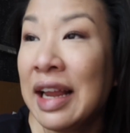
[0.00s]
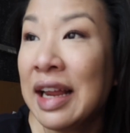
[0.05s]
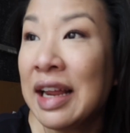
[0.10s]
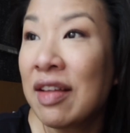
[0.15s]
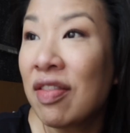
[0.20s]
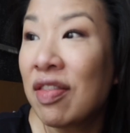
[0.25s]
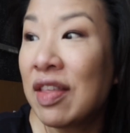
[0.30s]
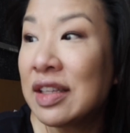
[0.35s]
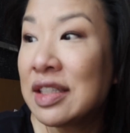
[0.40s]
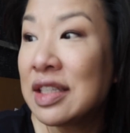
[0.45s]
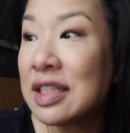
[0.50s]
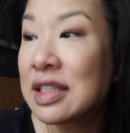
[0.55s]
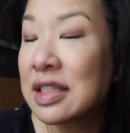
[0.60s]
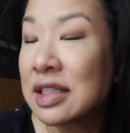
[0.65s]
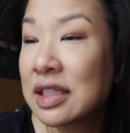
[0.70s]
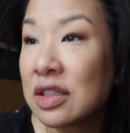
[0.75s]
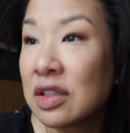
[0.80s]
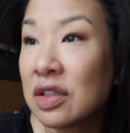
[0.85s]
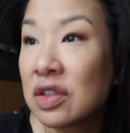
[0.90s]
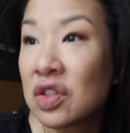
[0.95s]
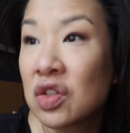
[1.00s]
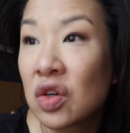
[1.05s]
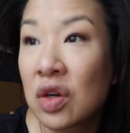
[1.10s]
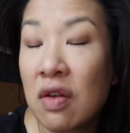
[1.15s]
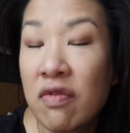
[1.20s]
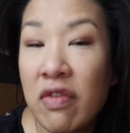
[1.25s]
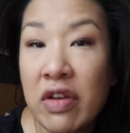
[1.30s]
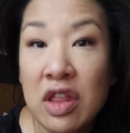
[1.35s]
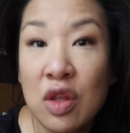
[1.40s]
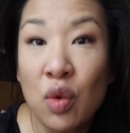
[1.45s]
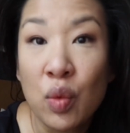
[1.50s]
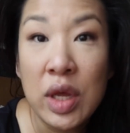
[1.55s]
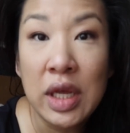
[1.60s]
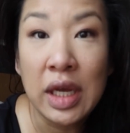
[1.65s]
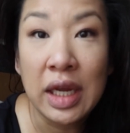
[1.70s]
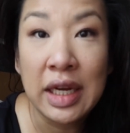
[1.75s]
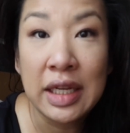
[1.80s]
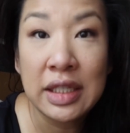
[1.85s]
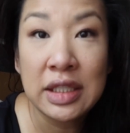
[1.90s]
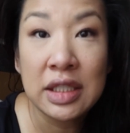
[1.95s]
this is sort of like the
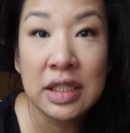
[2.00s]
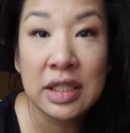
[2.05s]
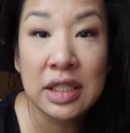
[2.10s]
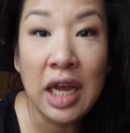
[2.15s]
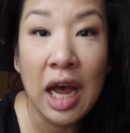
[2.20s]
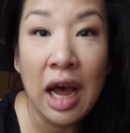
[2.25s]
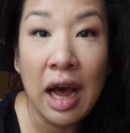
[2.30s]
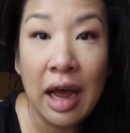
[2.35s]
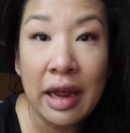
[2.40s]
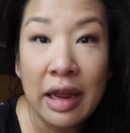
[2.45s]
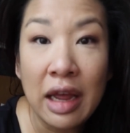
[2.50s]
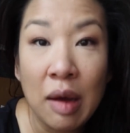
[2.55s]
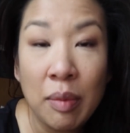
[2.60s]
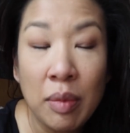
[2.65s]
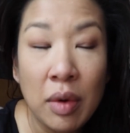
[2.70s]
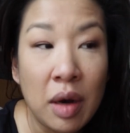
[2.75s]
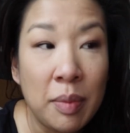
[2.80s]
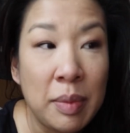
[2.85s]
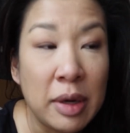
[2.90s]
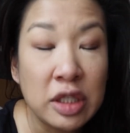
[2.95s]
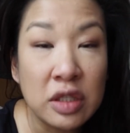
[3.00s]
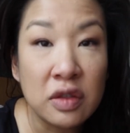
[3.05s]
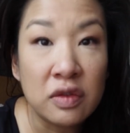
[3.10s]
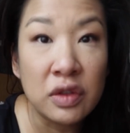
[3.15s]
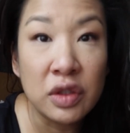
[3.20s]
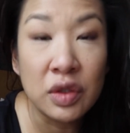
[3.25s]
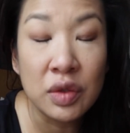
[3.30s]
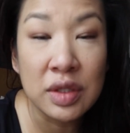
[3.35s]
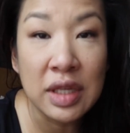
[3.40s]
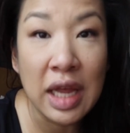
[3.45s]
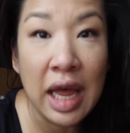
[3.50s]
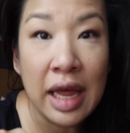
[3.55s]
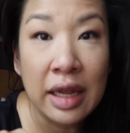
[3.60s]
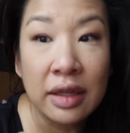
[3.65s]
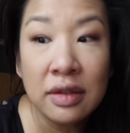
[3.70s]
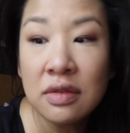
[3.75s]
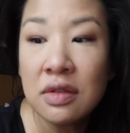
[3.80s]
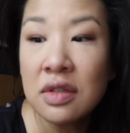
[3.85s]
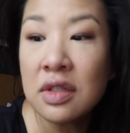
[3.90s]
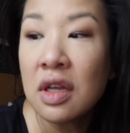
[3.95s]
week I need to tie up a bunch of loose
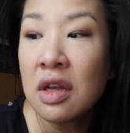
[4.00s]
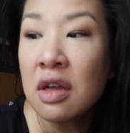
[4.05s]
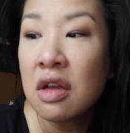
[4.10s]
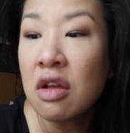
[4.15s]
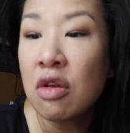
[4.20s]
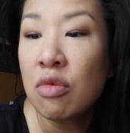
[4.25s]
ends